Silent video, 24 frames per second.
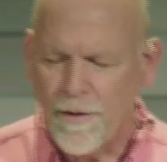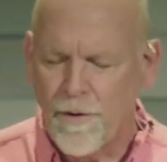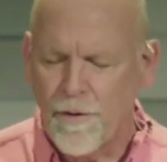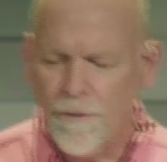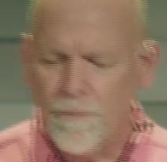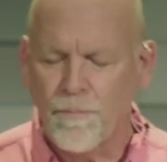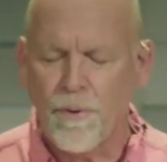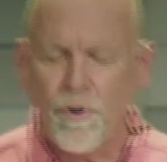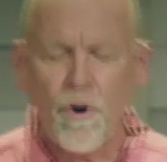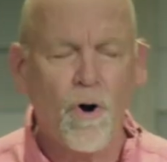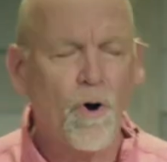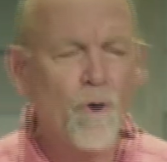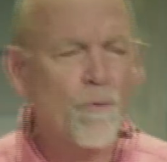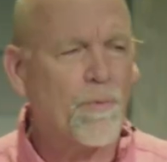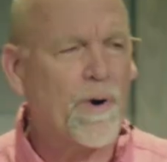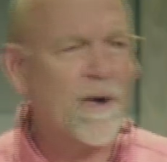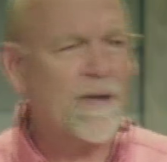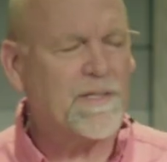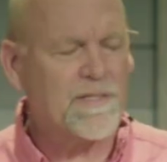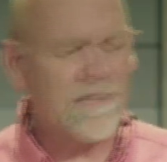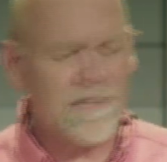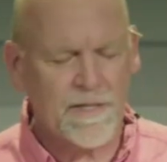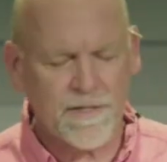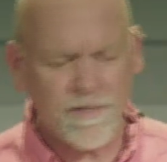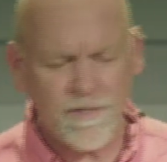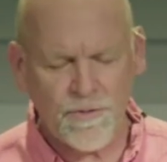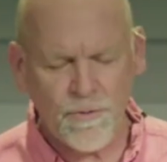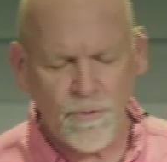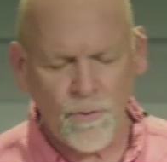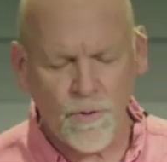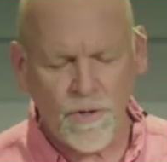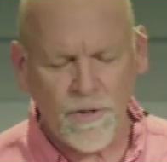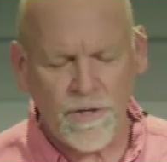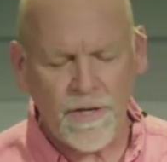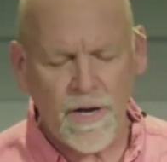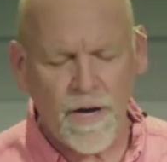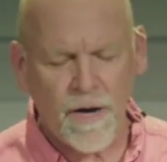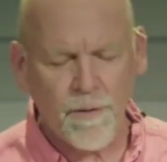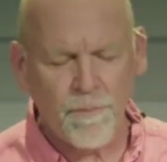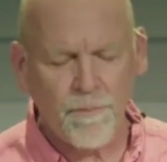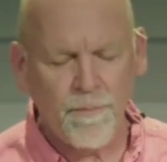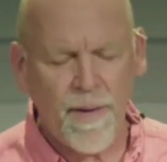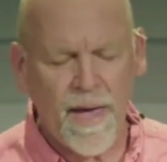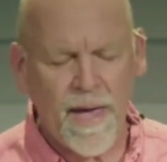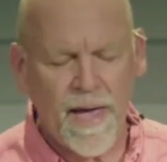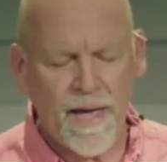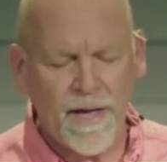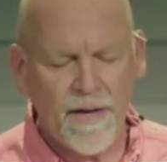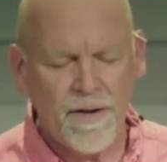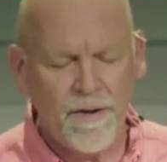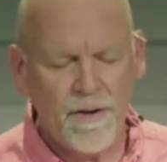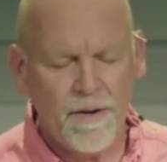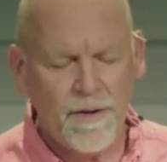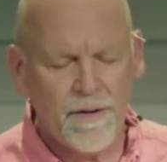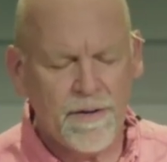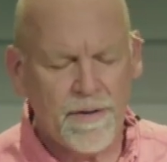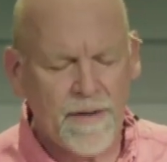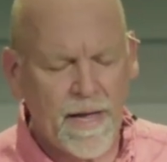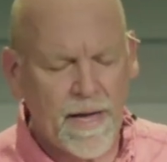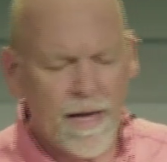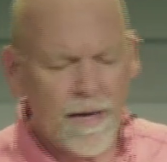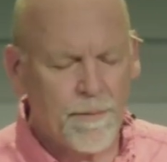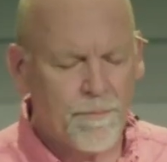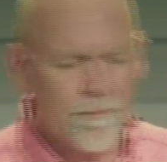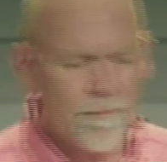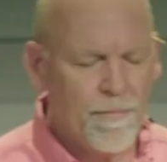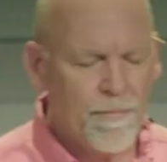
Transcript: Paul writes this to a young man named